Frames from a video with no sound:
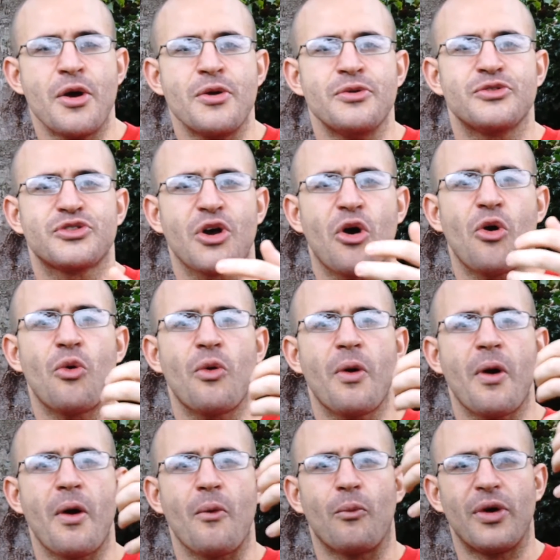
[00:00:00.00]
So,
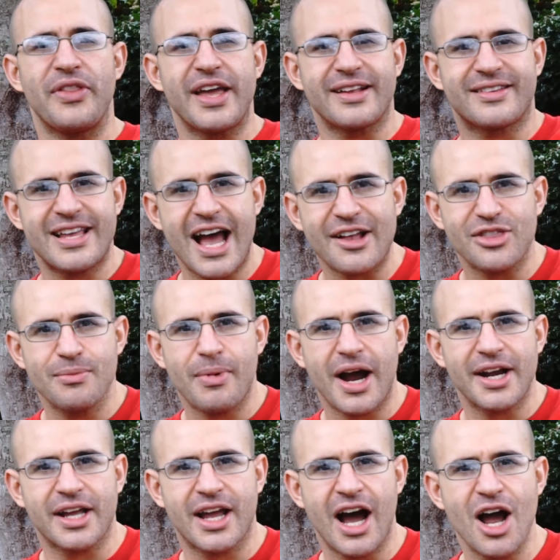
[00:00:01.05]
when they attack the
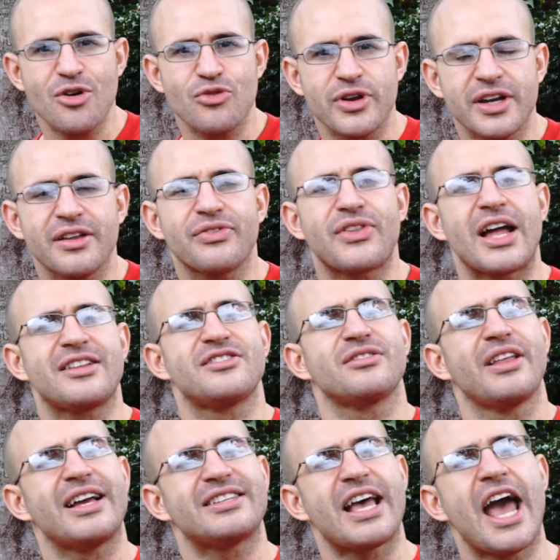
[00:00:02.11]
mitochondria, that's
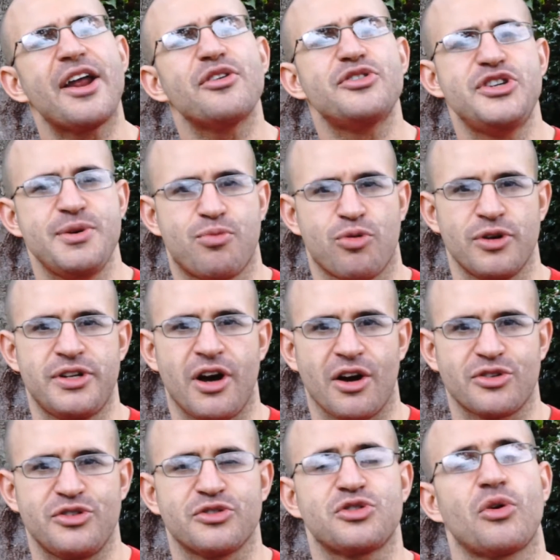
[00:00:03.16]
less energy
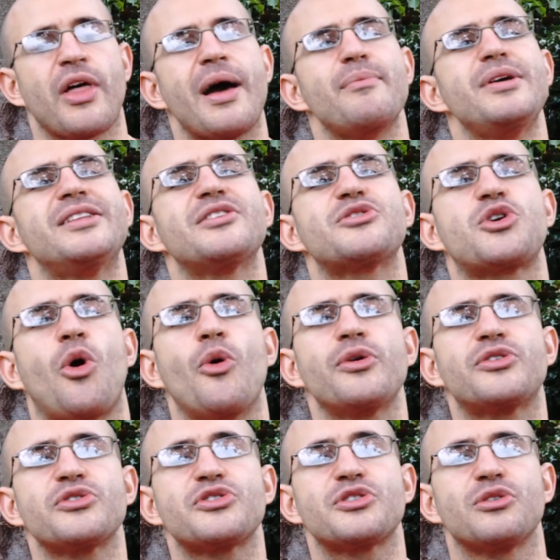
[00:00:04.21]
production. So, that means it's going
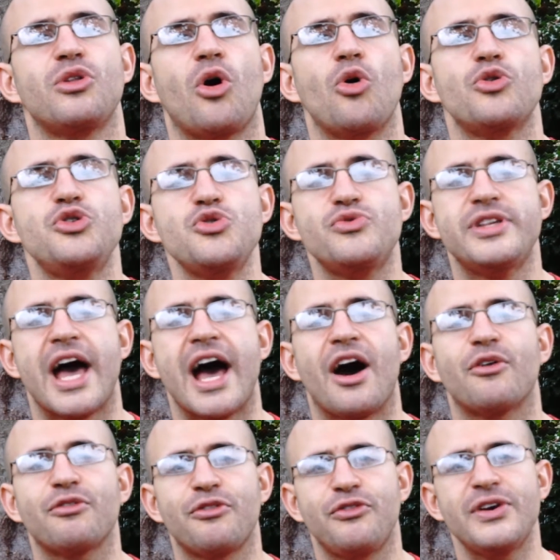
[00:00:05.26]
to slow you
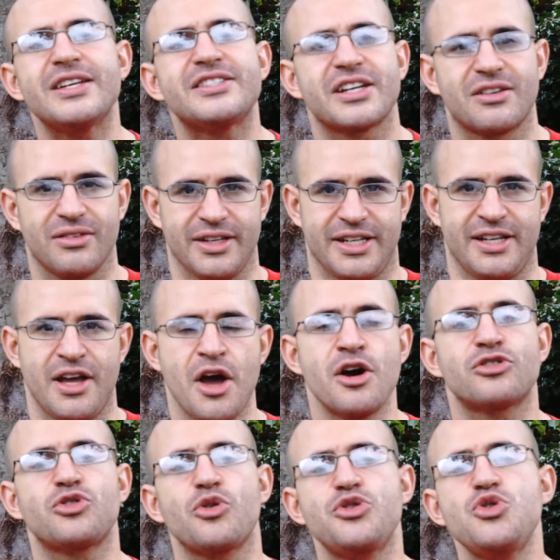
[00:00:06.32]
down physically.
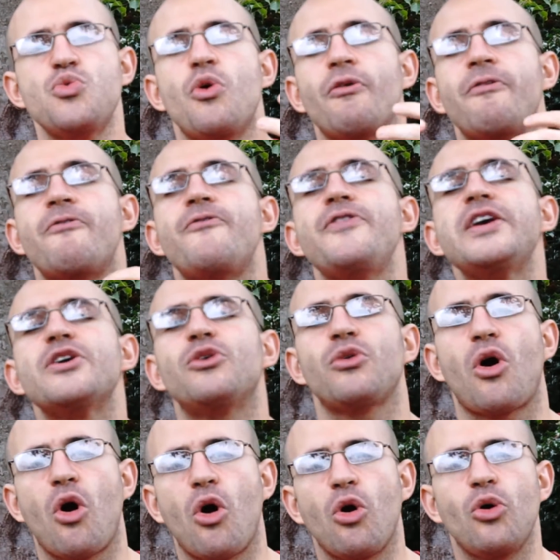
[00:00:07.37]
So, you will feel
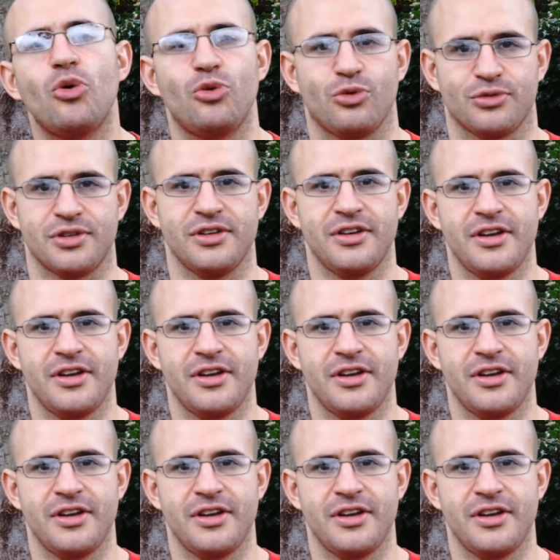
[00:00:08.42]
old.